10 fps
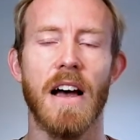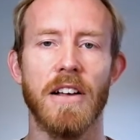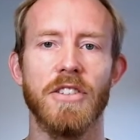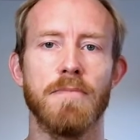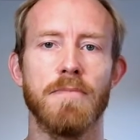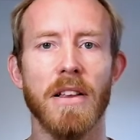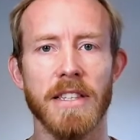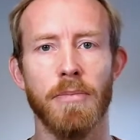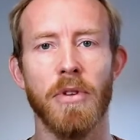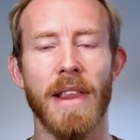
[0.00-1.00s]
touch
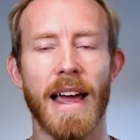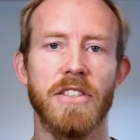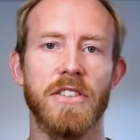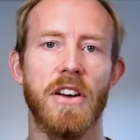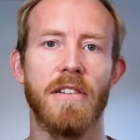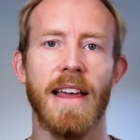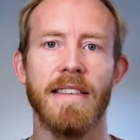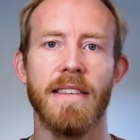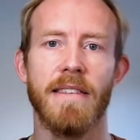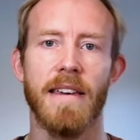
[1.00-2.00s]
multiple external
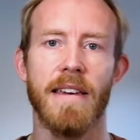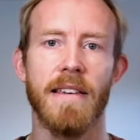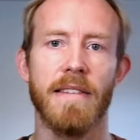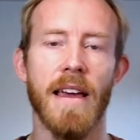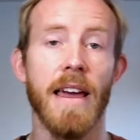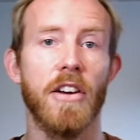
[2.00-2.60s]
entities.